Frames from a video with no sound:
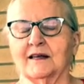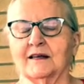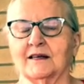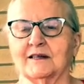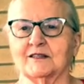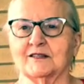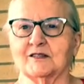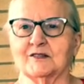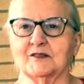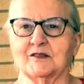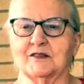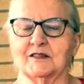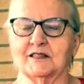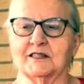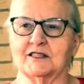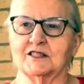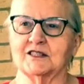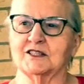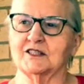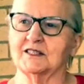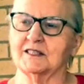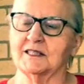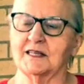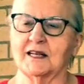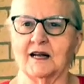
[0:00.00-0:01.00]
And so then
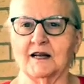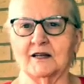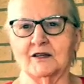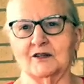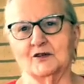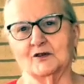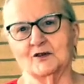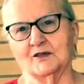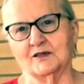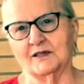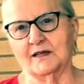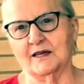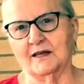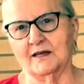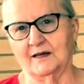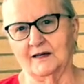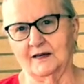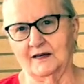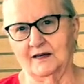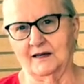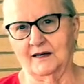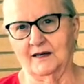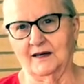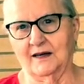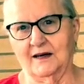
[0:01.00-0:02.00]
she said I can use that
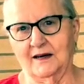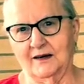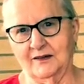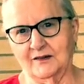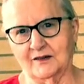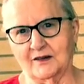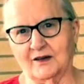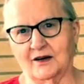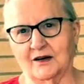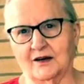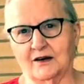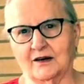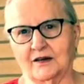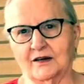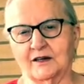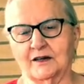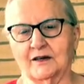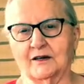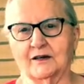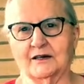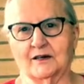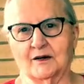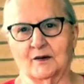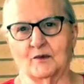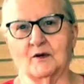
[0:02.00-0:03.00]
other car,
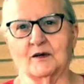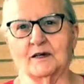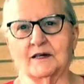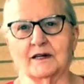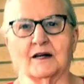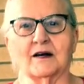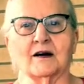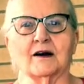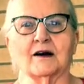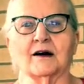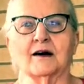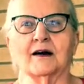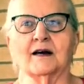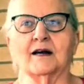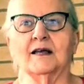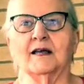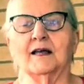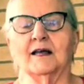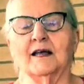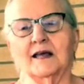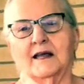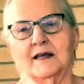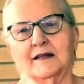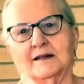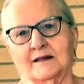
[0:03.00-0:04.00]
that one car,
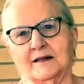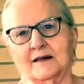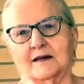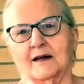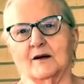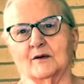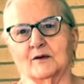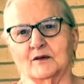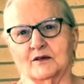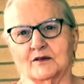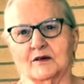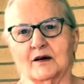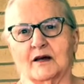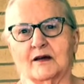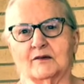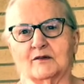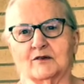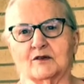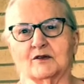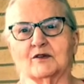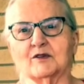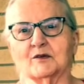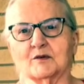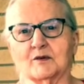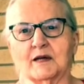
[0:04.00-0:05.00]
and then I would drive to
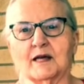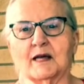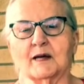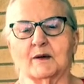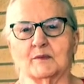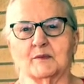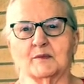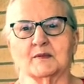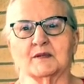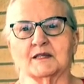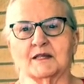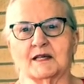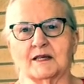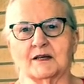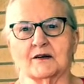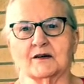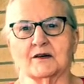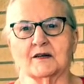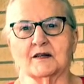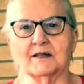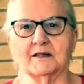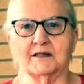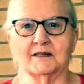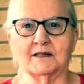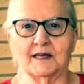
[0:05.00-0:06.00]
the rehab center in
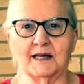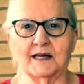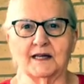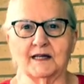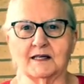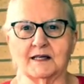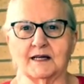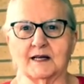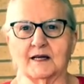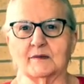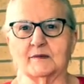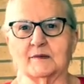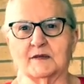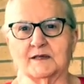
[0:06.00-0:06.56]
the daytime and